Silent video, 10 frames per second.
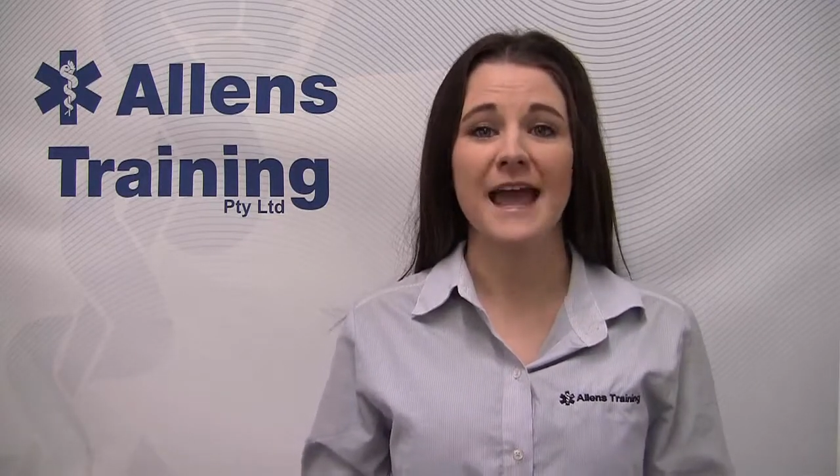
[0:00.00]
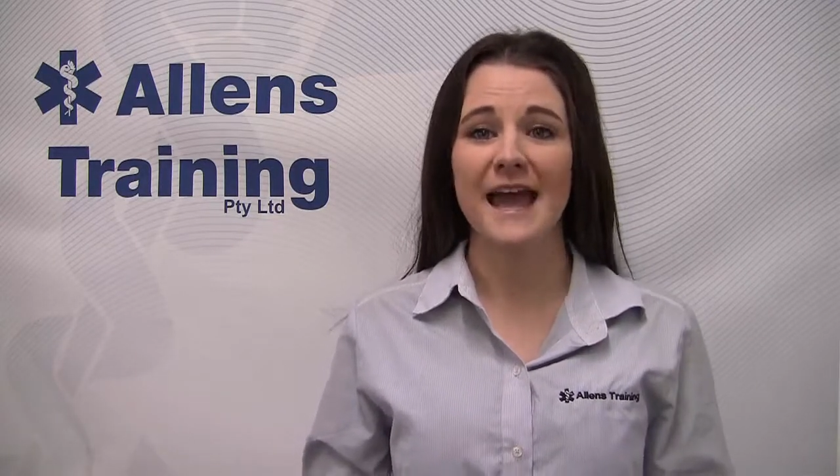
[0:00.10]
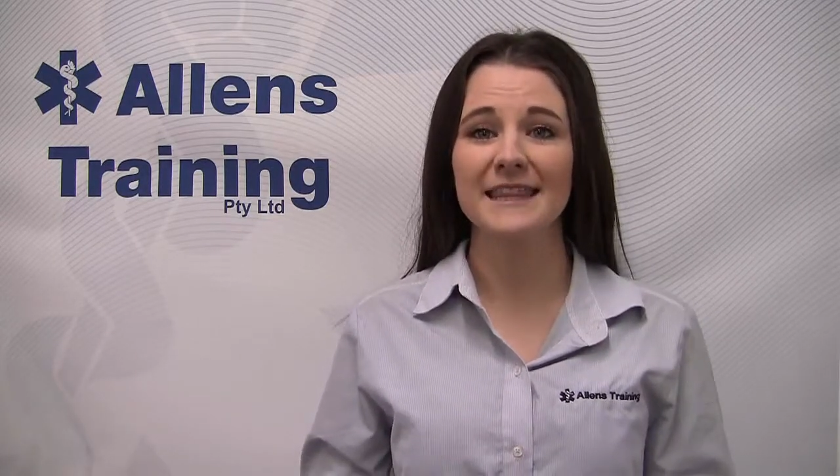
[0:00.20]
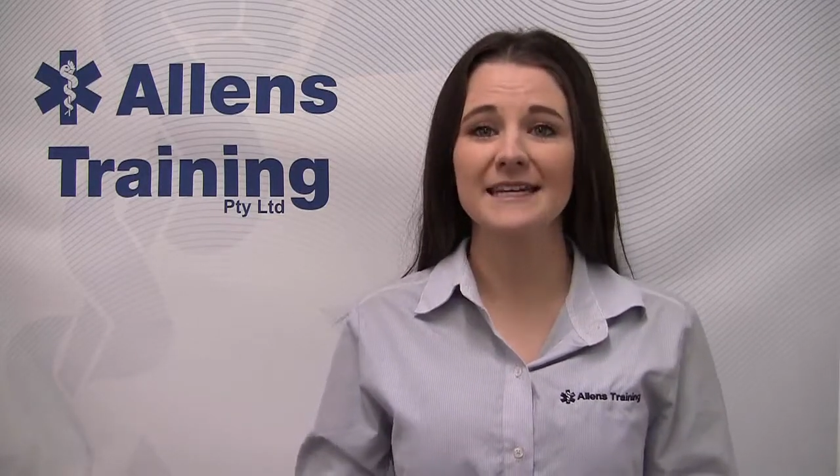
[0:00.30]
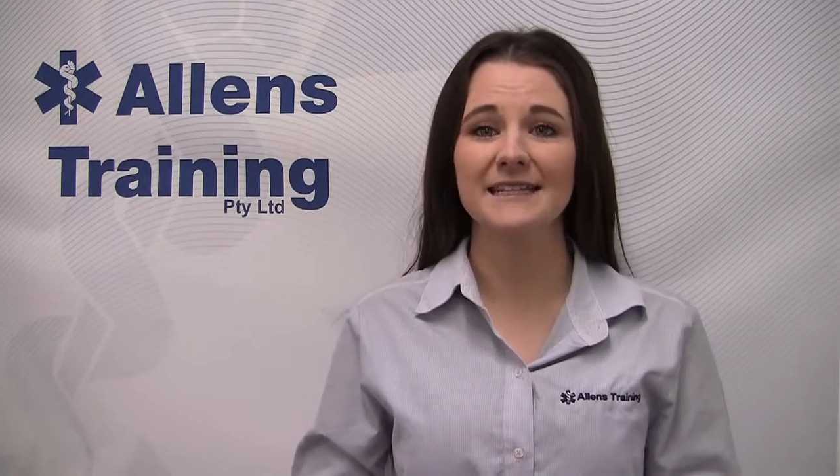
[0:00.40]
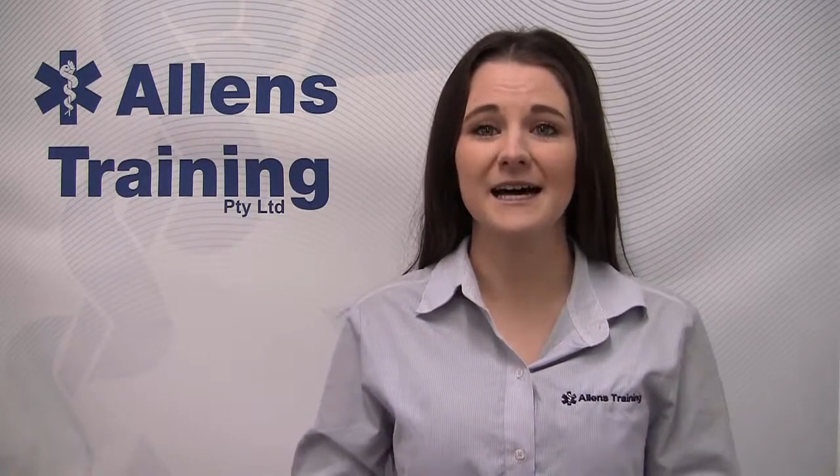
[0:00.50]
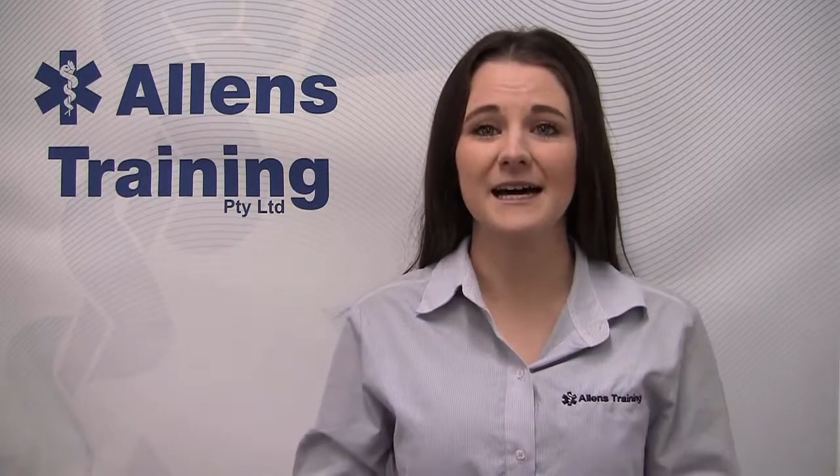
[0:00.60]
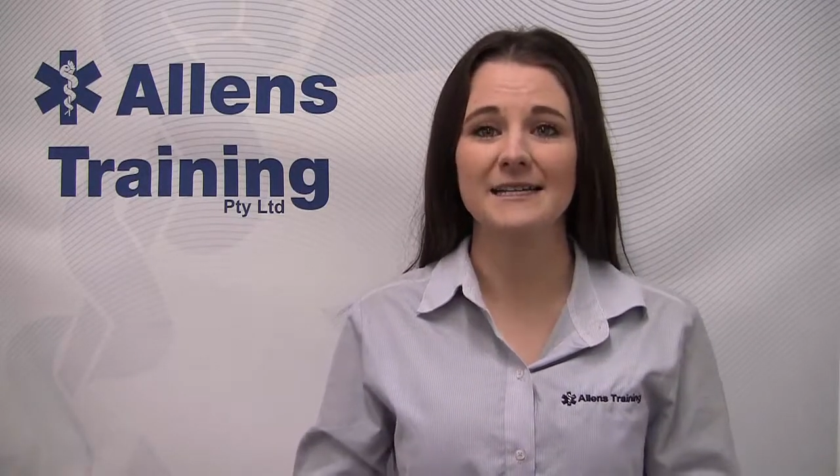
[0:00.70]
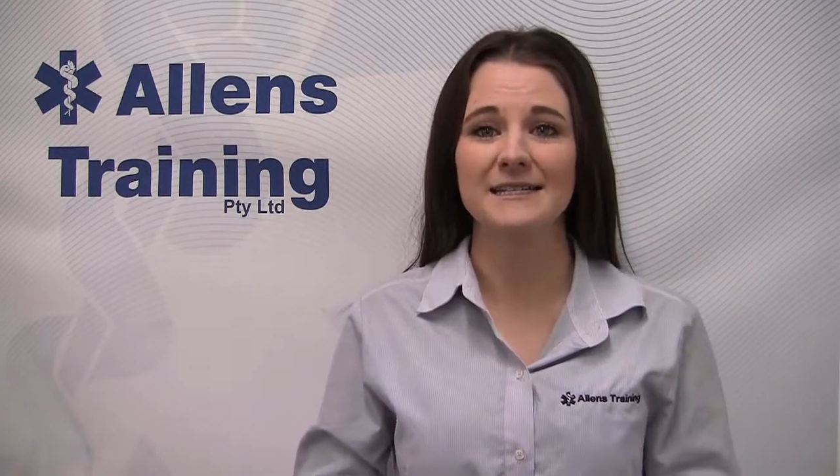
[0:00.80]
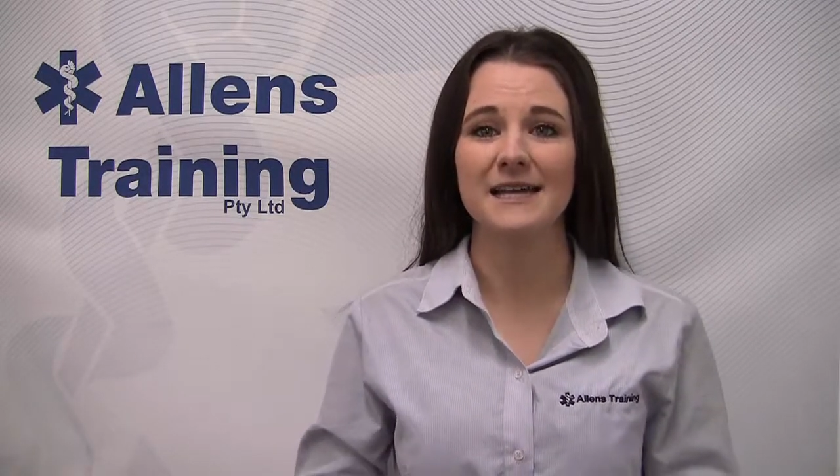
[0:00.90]
and the
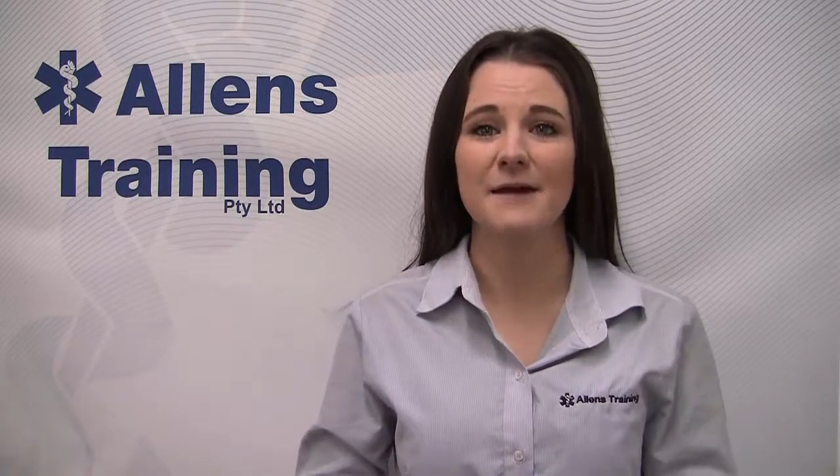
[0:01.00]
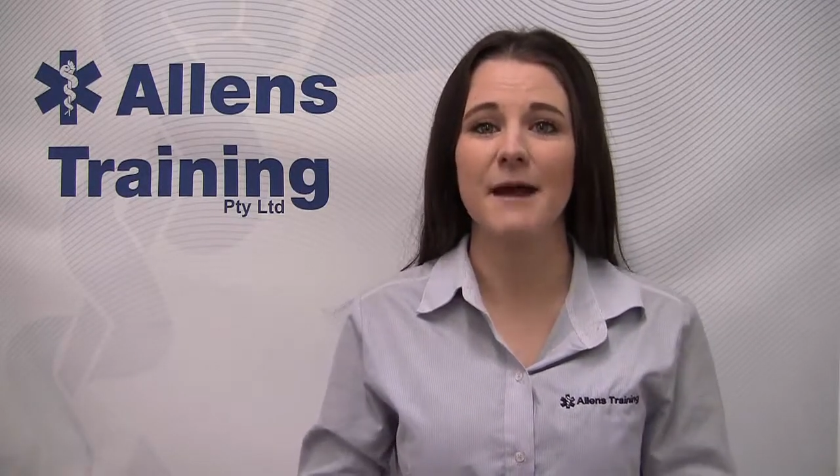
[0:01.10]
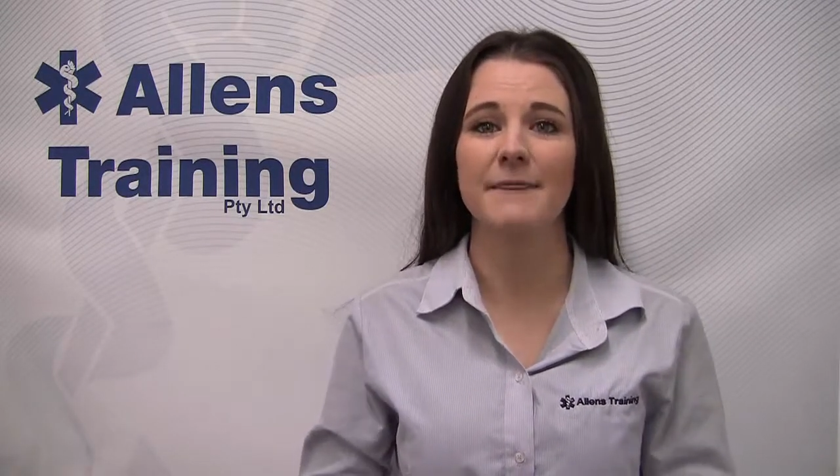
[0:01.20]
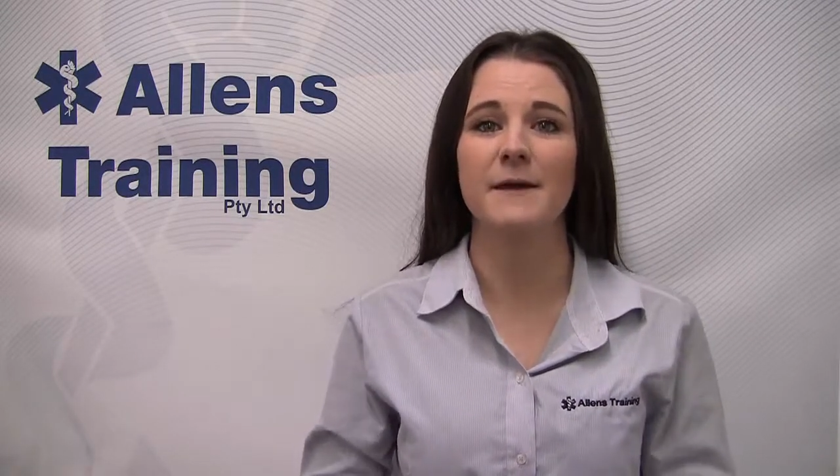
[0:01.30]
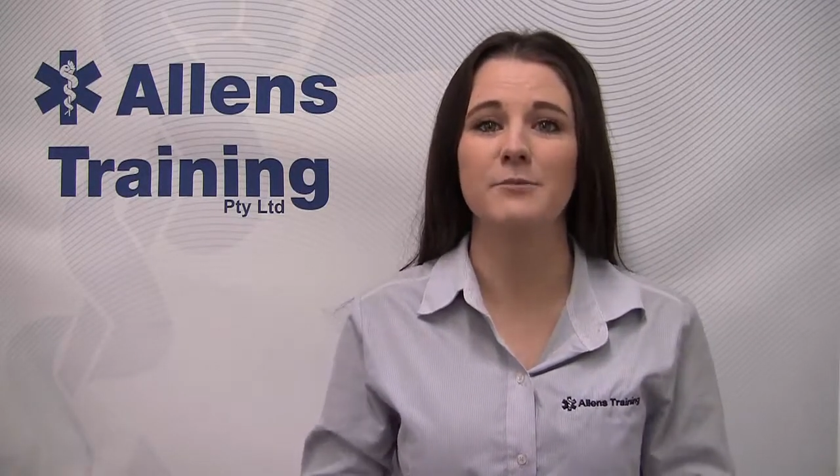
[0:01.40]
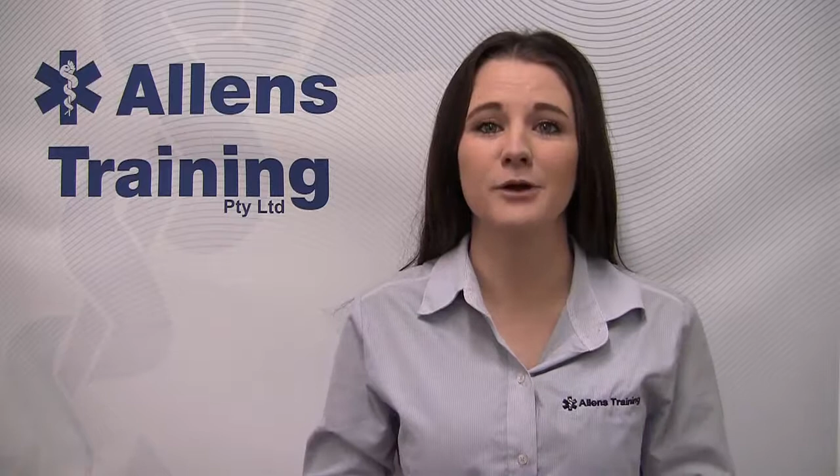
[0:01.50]
class about their